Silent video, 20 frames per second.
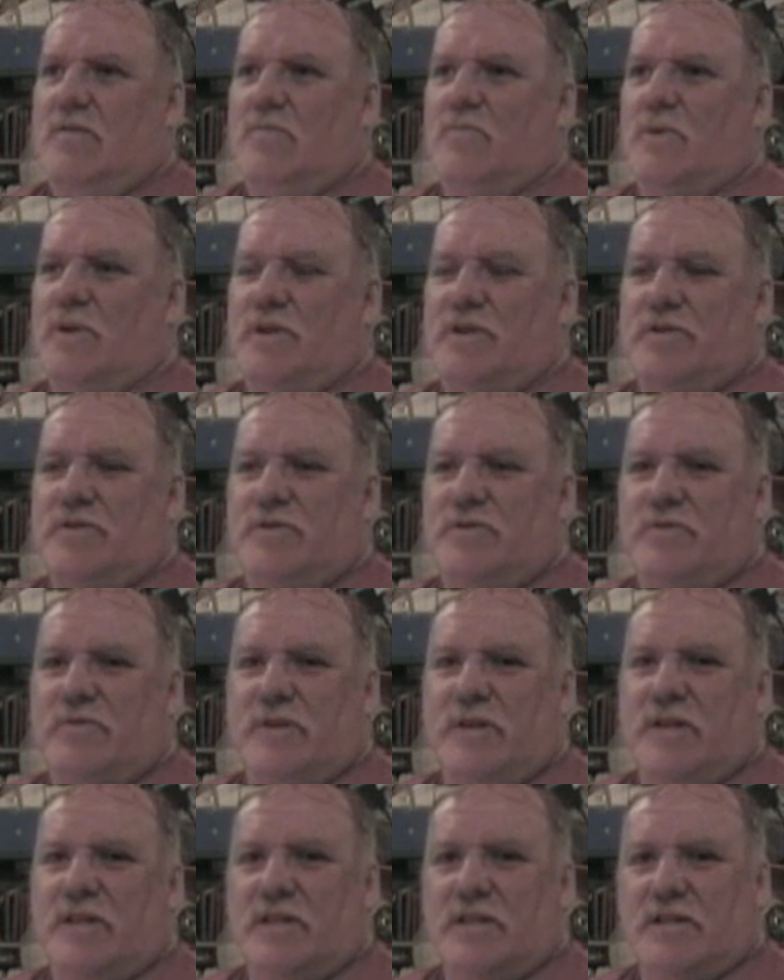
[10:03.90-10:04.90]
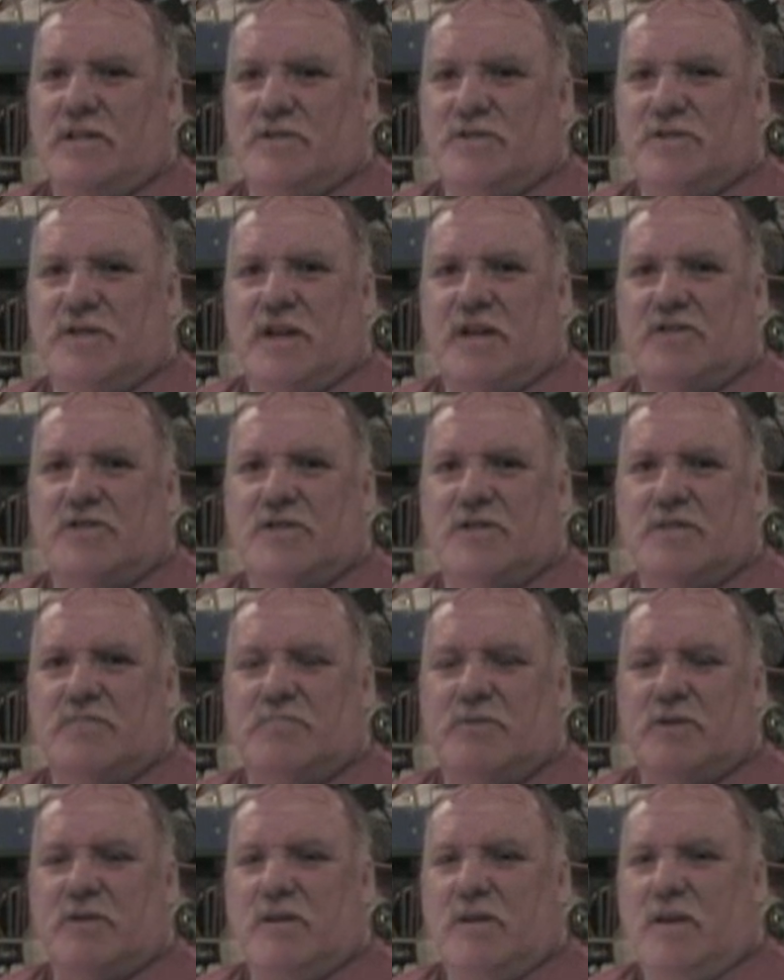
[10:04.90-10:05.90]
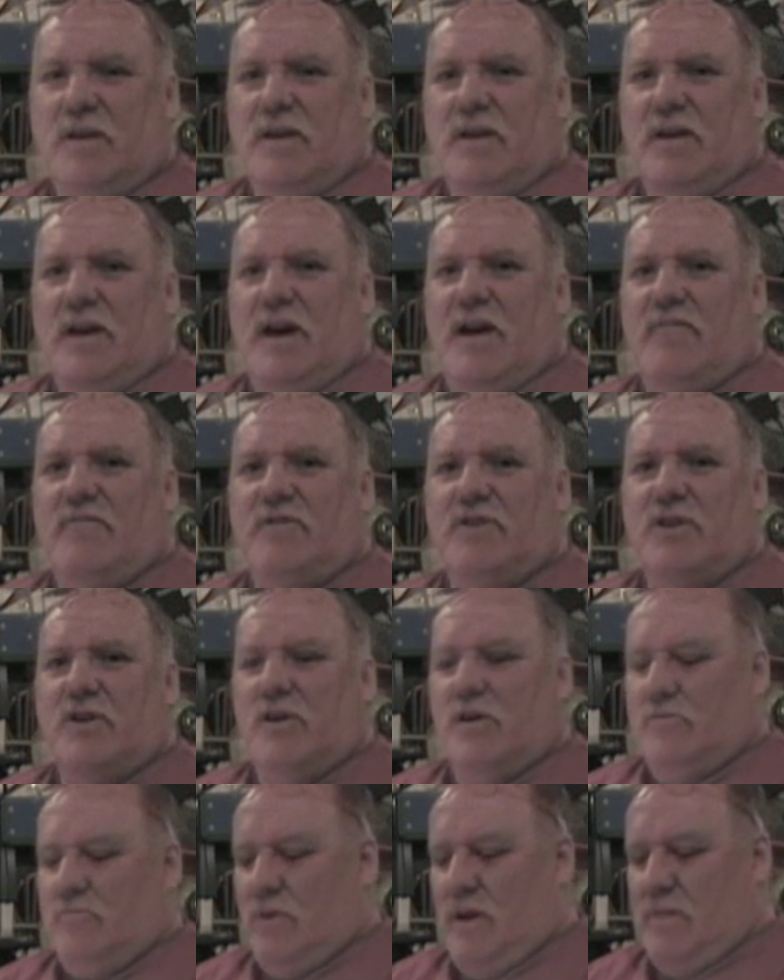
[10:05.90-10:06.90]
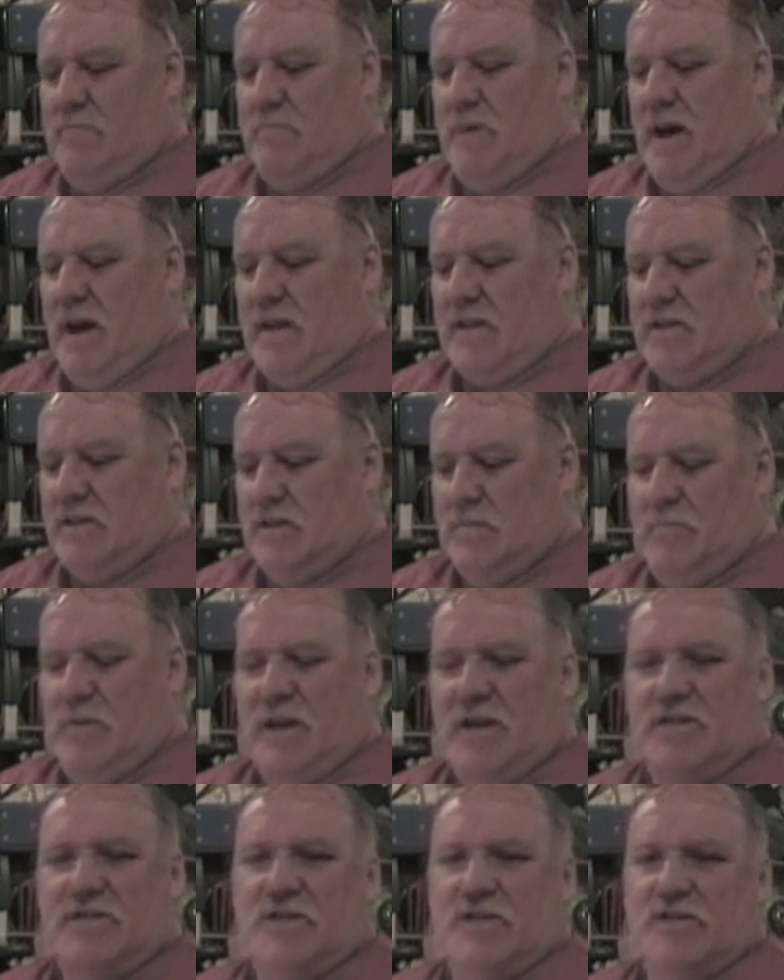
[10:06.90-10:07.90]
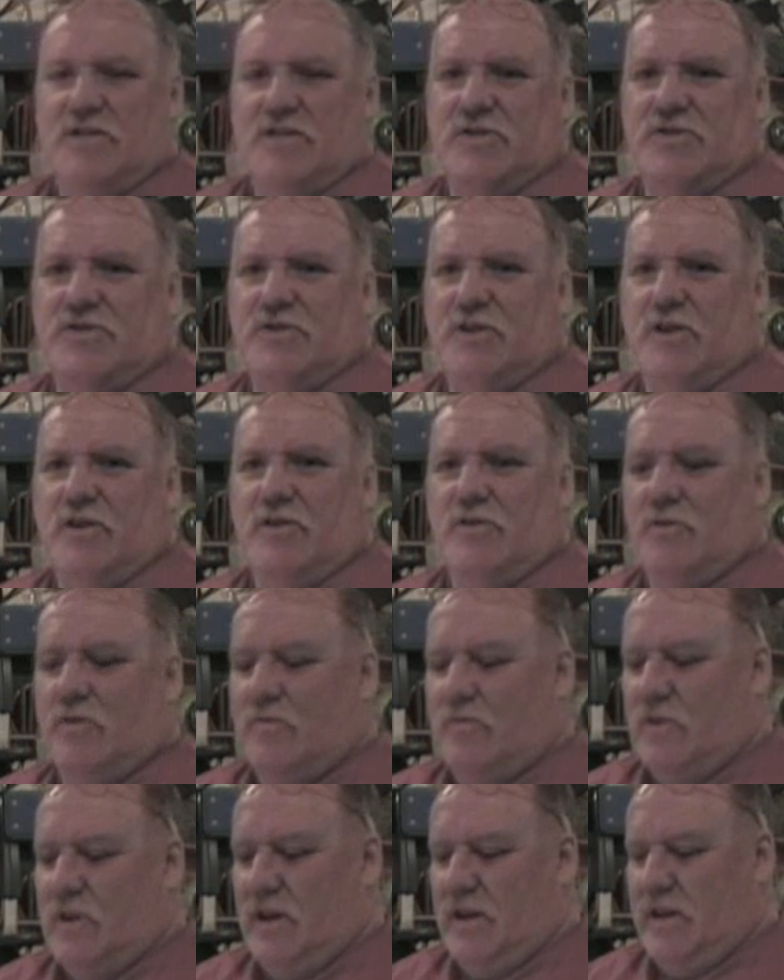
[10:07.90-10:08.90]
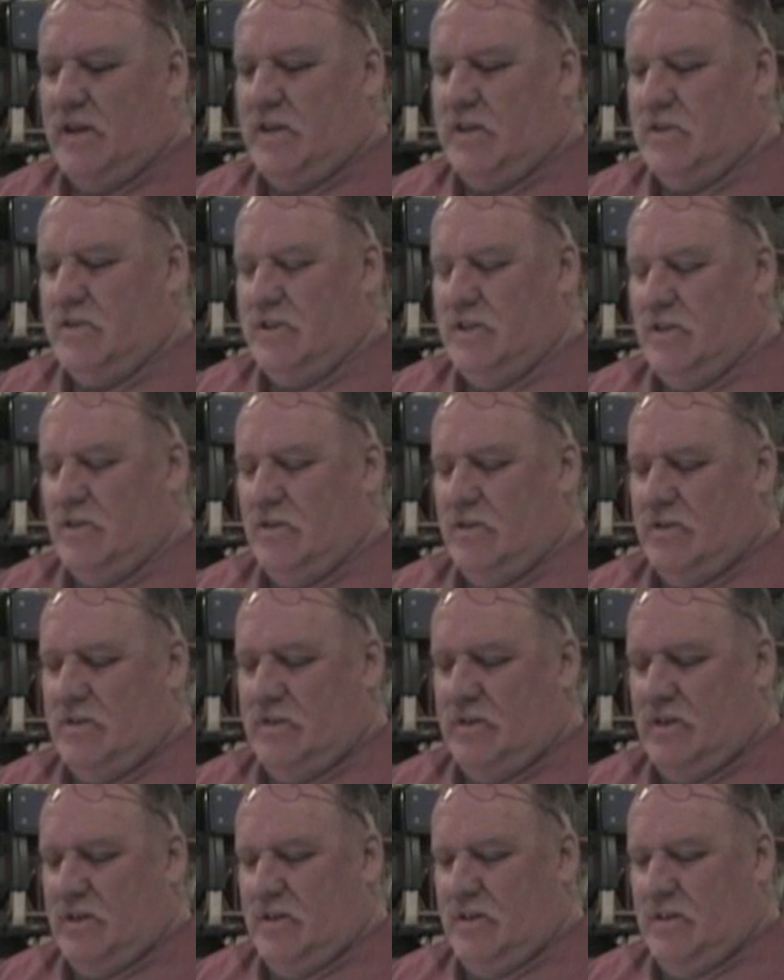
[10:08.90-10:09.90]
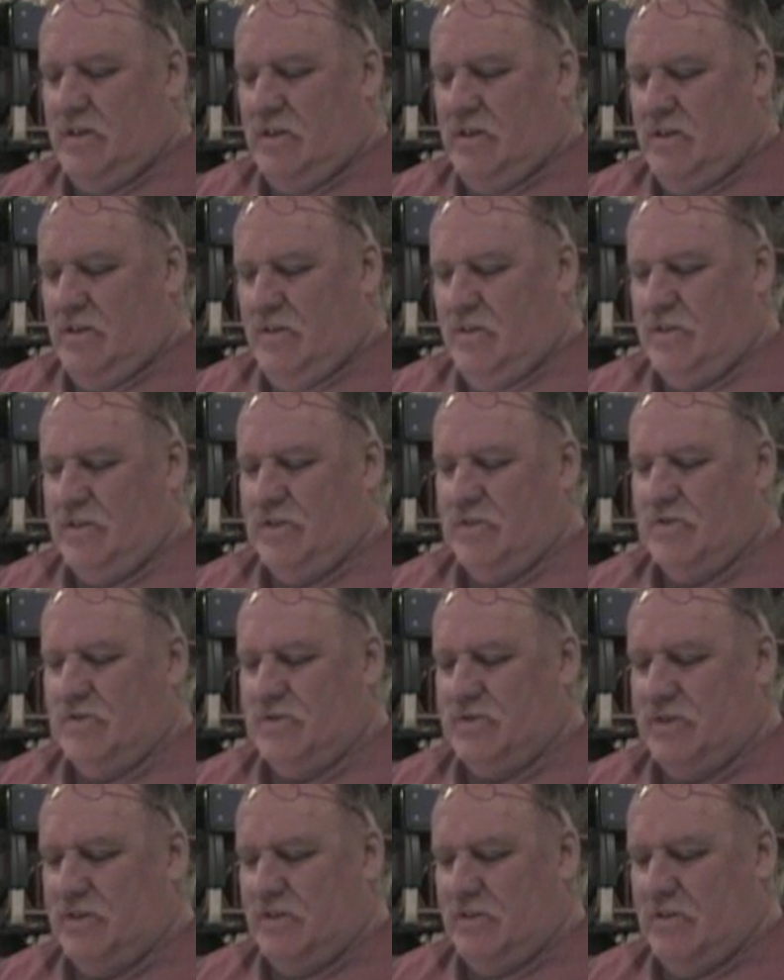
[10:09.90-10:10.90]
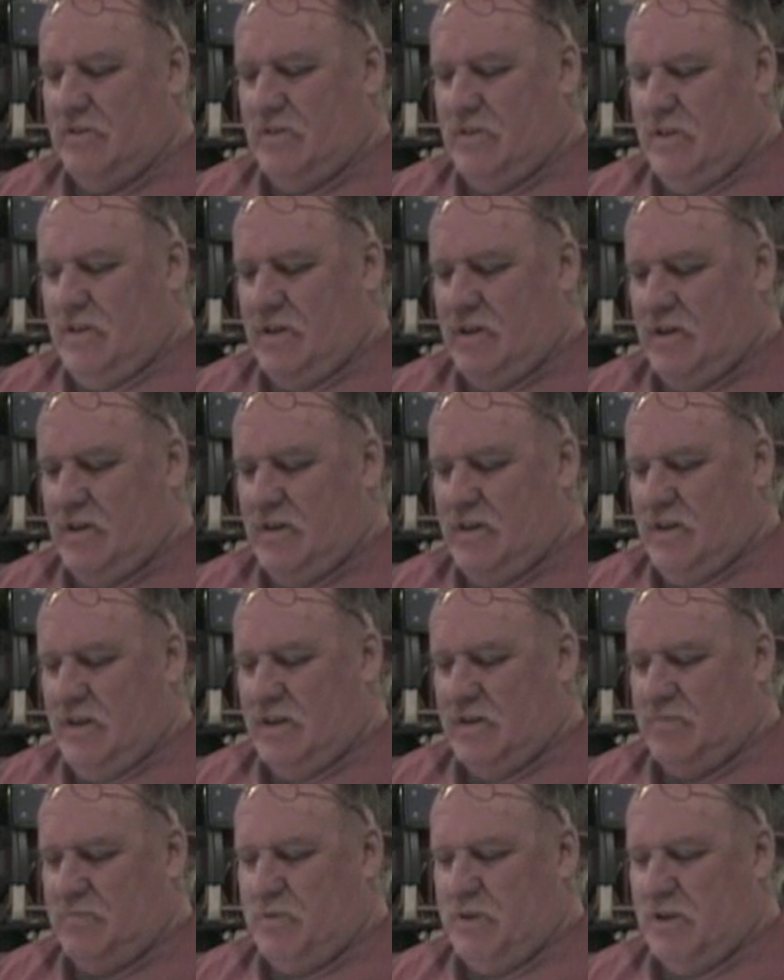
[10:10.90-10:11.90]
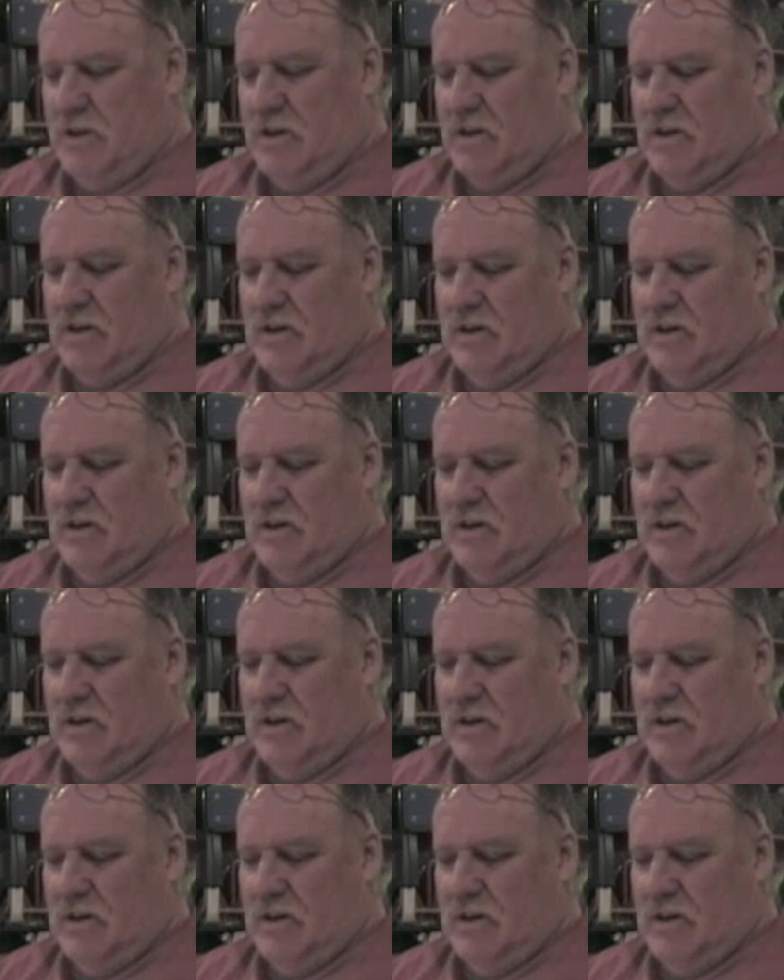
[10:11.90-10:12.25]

what you're doing in little sections, but having gone right back to the basics and started over like you did on yours there, HPR.